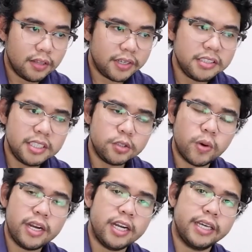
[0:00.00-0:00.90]
There's this
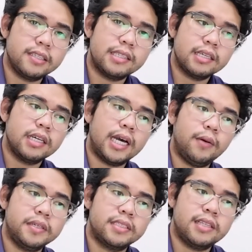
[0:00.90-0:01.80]
one night,
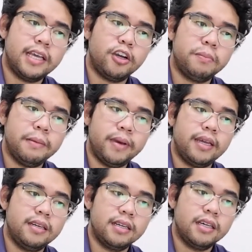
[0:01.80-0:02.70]
I was laying on my
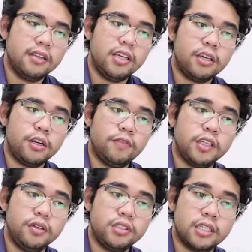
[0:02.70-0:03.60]
bed thinking of
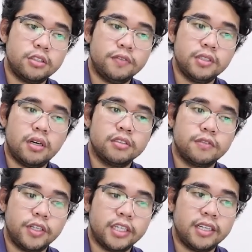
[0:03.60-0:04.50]
the new set of songs
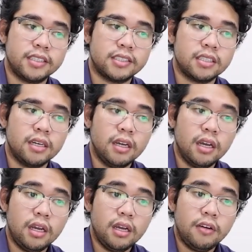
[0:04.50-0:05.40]
for the next
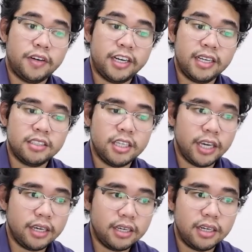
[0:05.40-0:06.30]

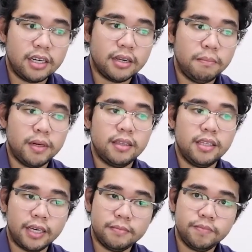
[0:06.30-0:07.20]
gig, but
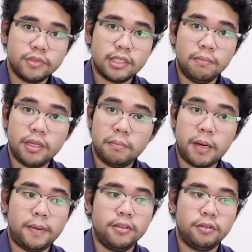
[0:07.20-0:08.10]
then something
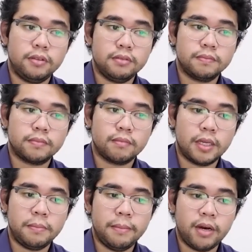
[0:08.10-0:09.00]
popped out
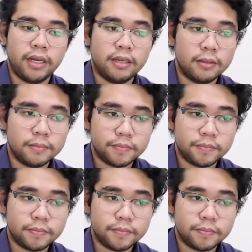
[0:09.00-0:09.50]
in my mind.